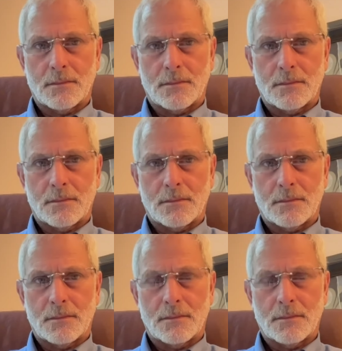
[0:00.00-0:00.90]

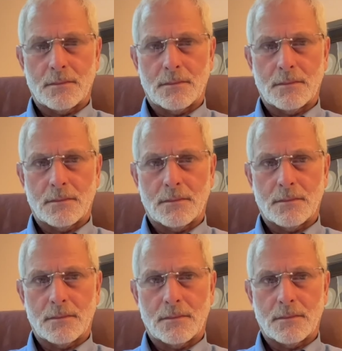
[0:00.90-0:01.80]

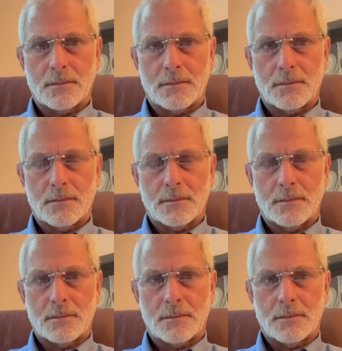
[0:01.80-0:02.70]

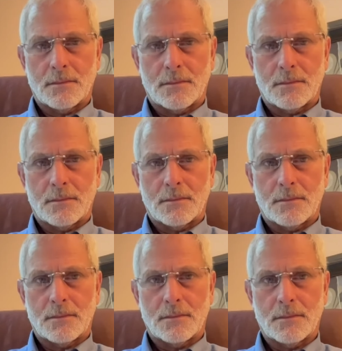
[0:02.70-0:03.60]

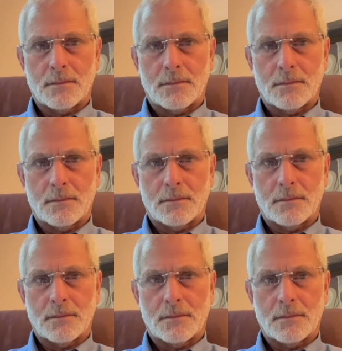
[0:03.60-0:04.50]

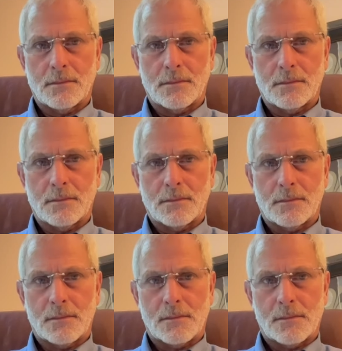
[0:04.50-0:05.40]

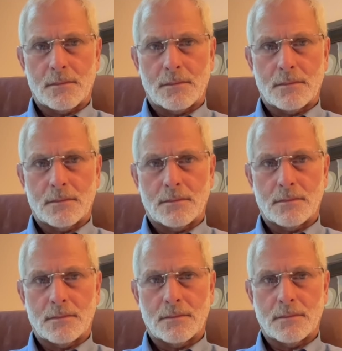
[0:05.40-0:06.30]

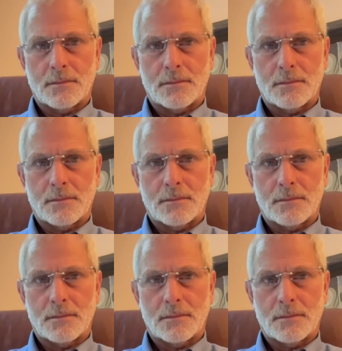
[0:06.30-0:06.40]
(silent)